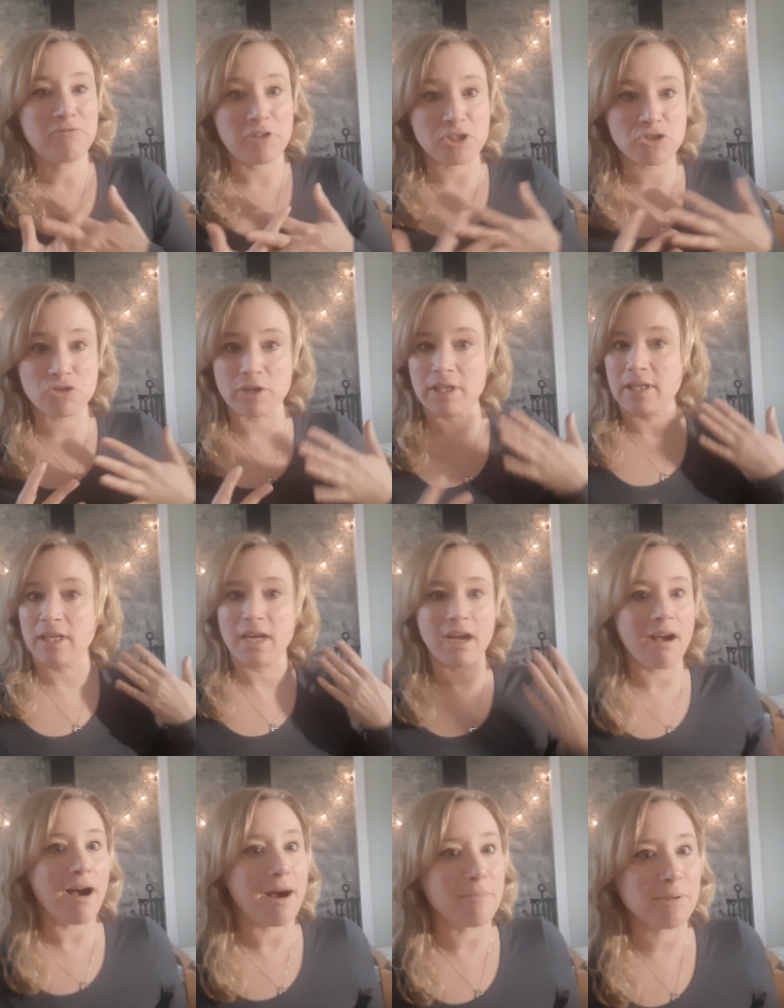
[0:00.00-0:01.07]
frustrating
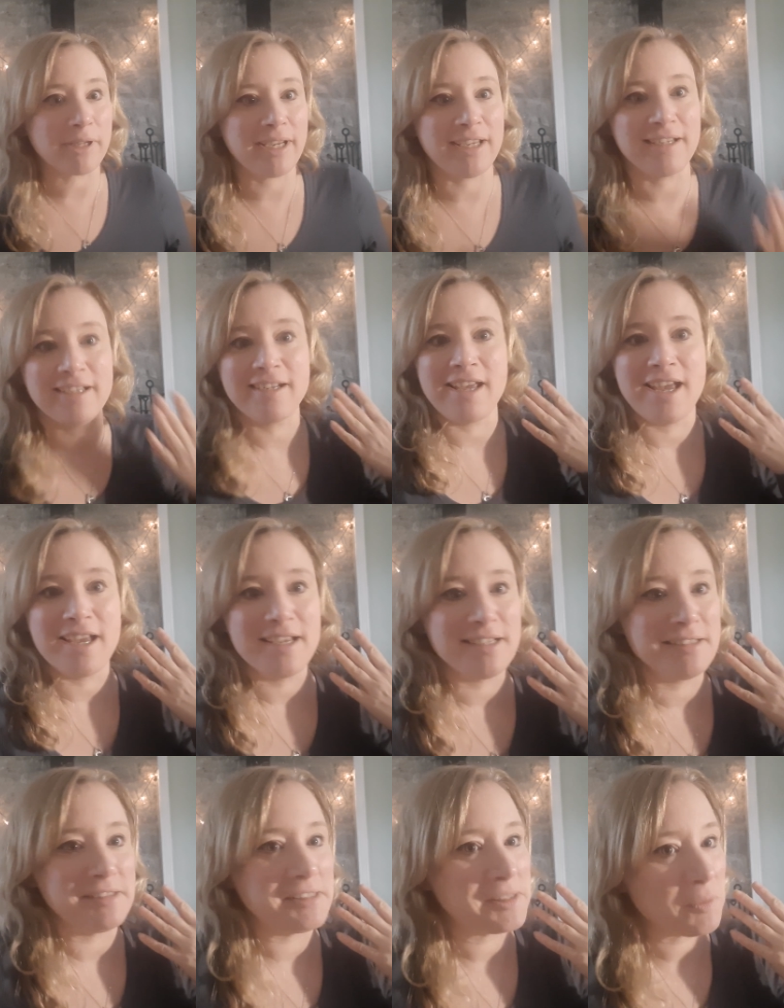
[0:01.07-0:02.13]
and complicated,
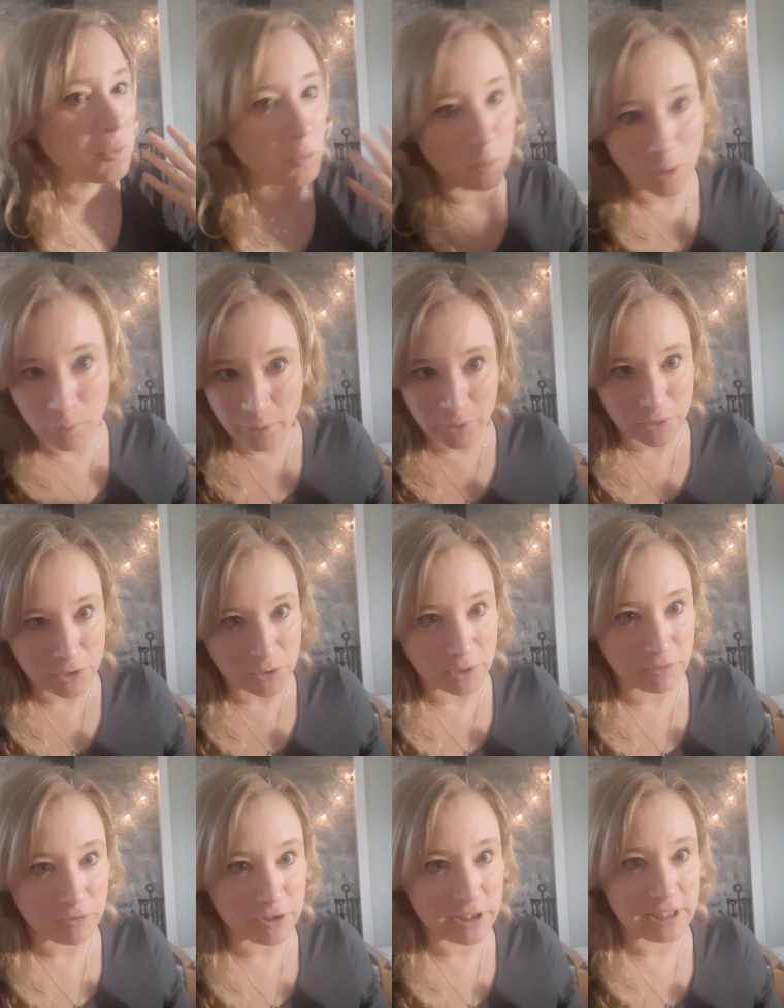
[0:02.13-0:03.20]
and what we were
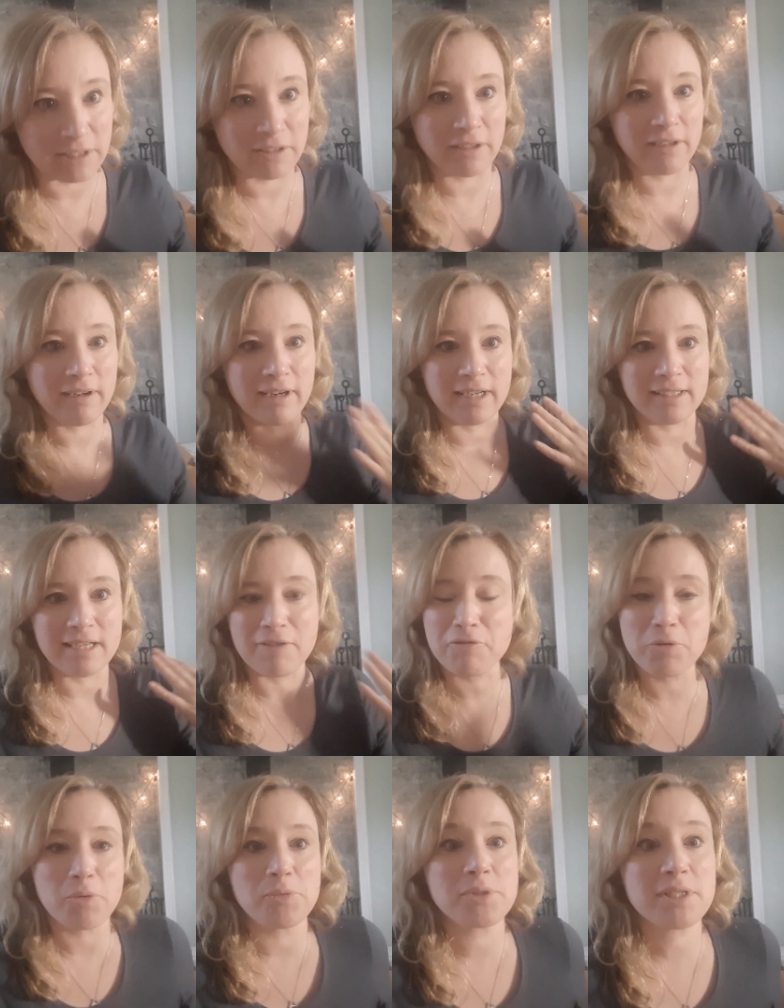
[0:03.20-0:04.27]
doing for dinner and
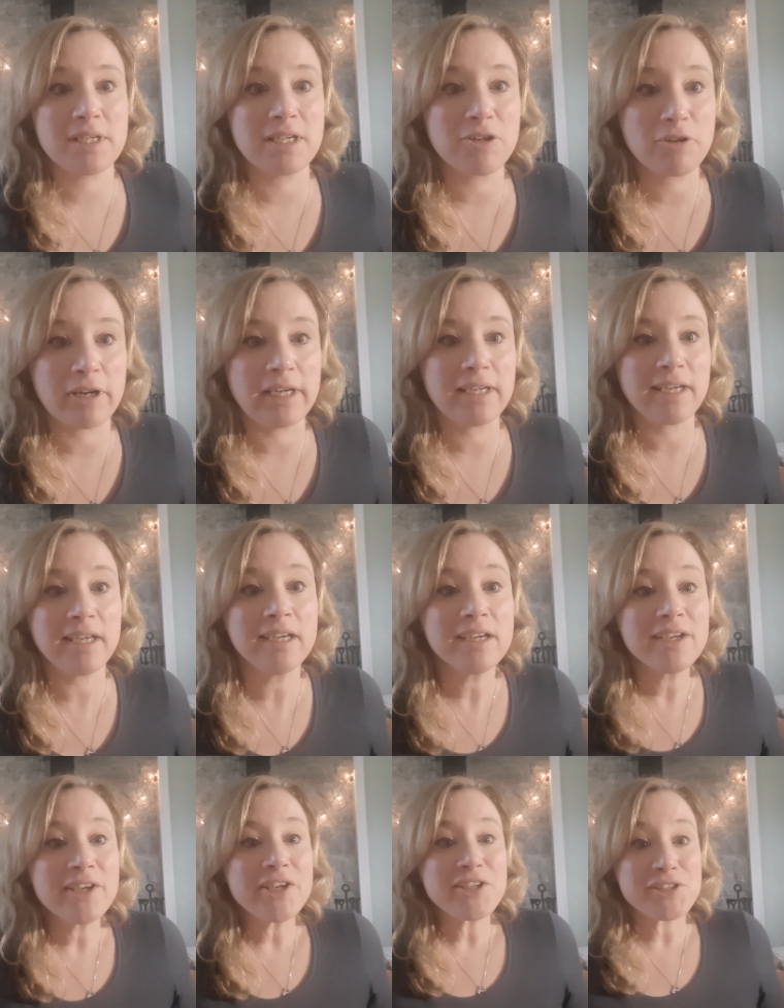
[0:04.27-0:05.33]
everyone was getting
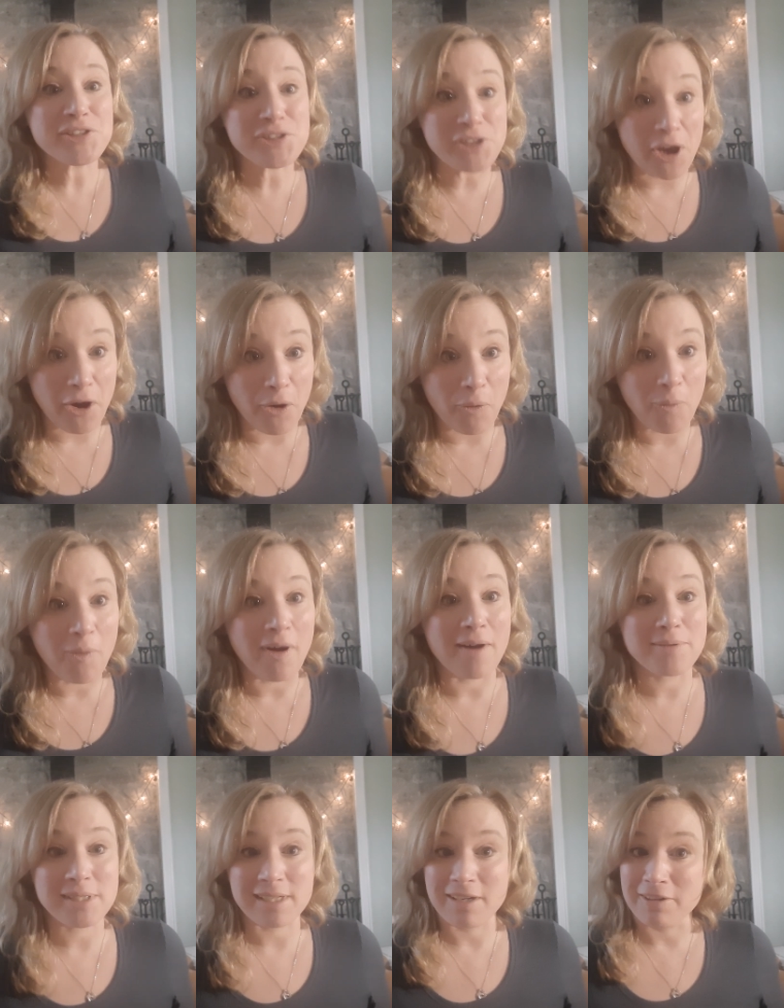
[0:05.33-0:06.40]
cranky. So
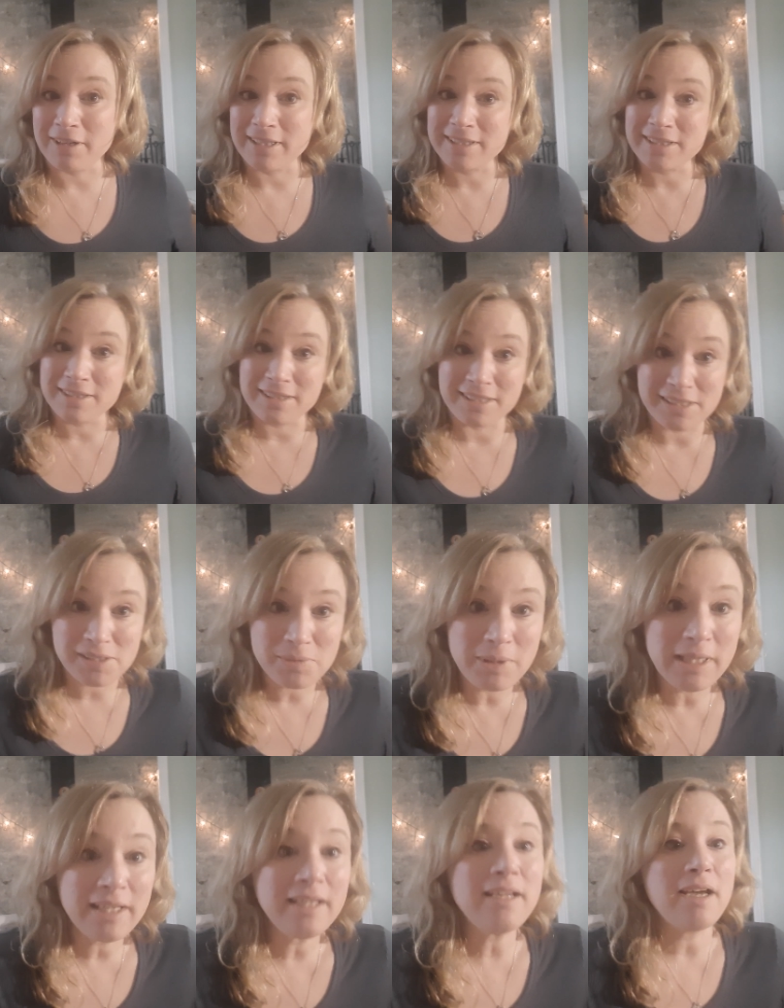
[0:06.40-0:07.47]
I was like, all right, this
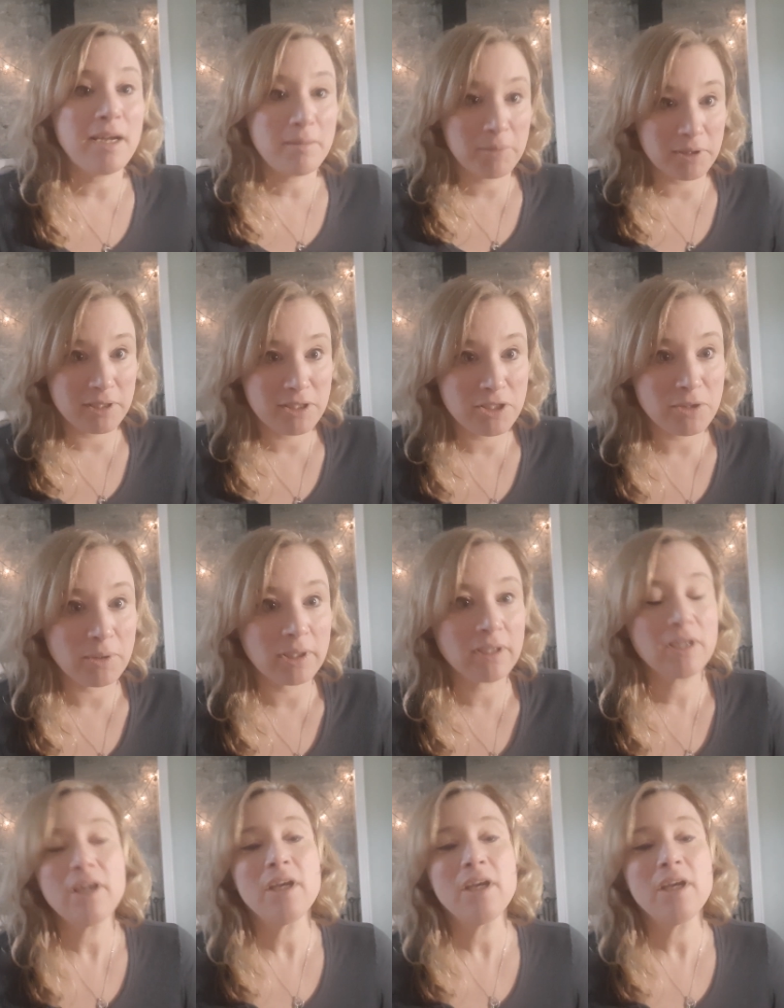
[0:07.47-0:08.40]
weekend, I'm going to do it.